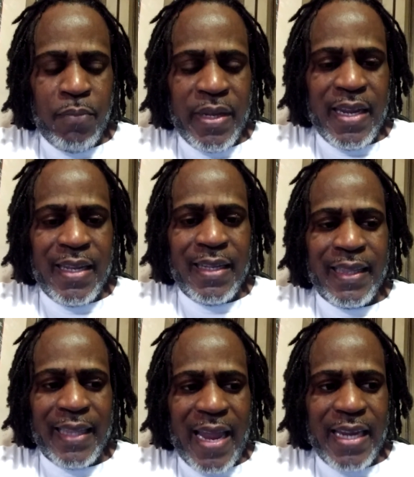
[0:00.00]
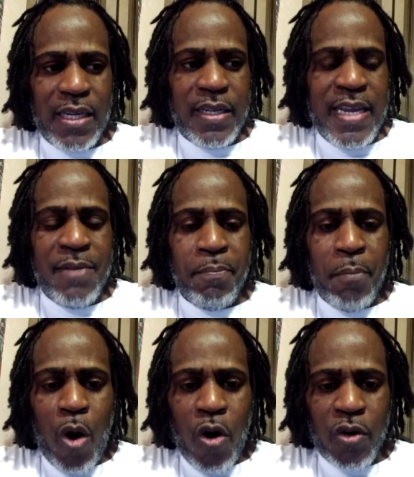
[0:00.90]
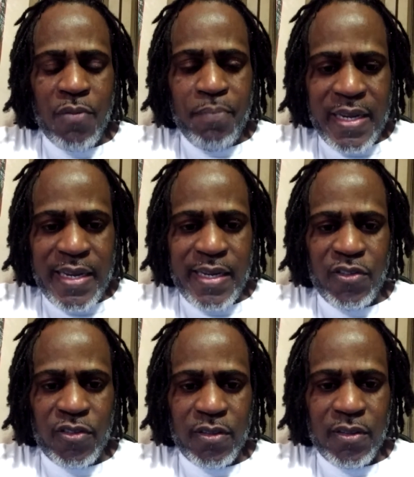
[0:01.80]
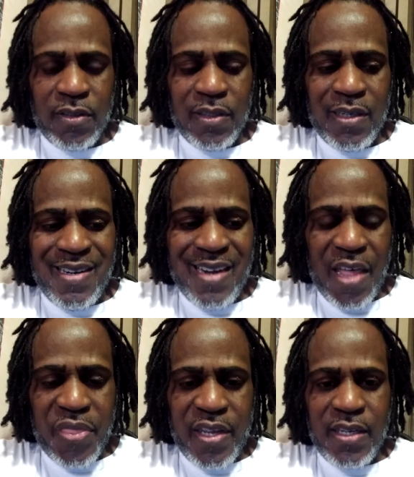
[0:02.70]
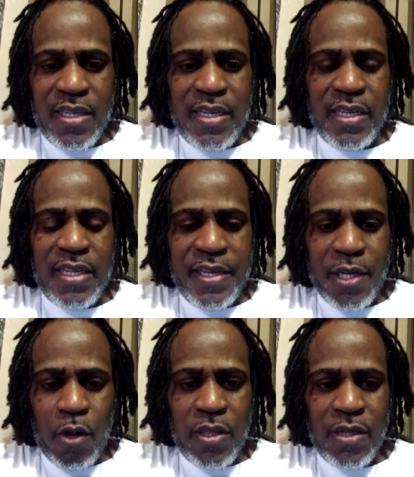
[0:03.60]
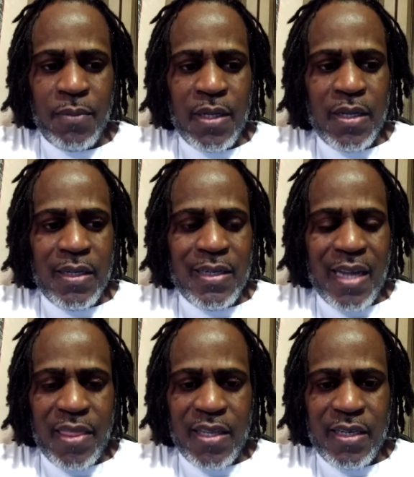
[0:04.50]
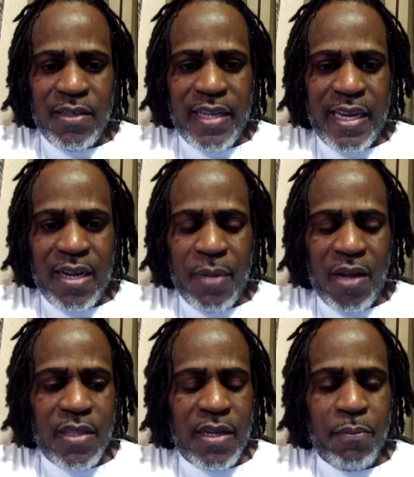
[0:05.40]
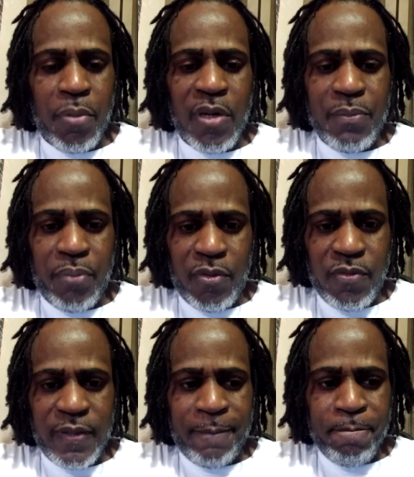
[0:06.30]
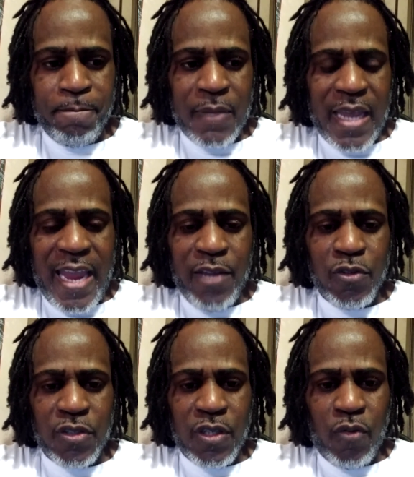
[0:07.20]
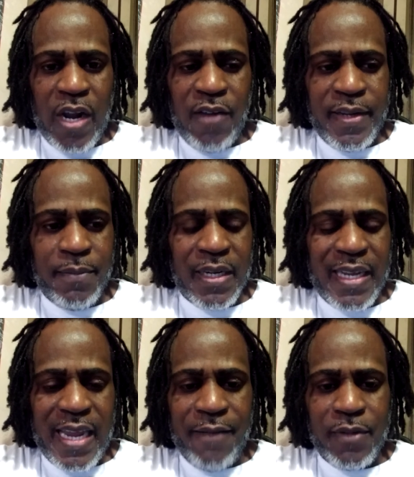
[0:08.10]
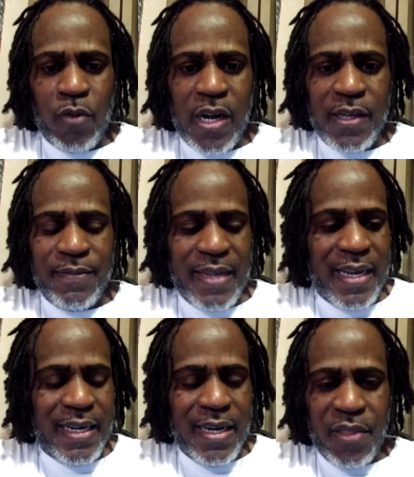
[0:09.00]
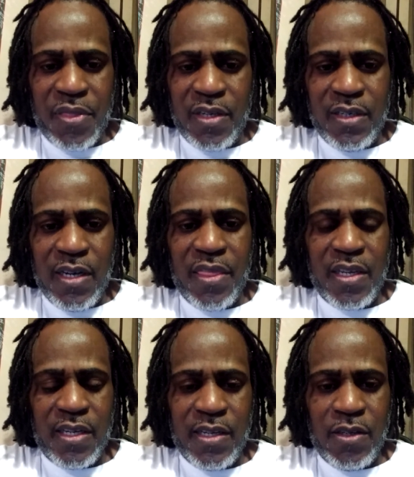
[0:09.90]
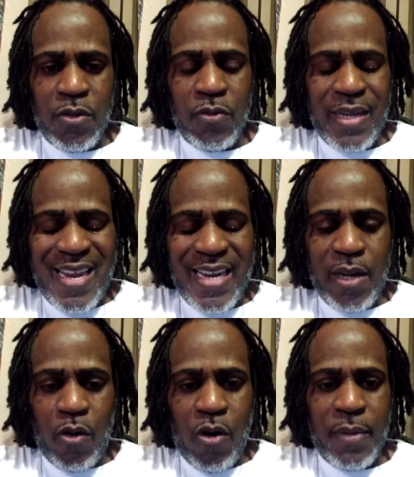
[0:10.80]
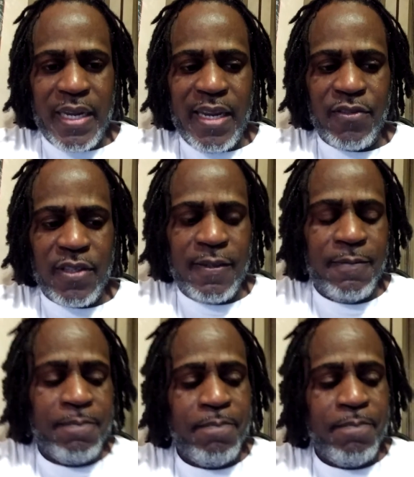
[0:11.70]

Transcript: being like immortal beings. Nothing can kill them. Nothing can take them out. They're bulletproof angels are around them, encamped around them, that nothing, nothing can do any harm against them.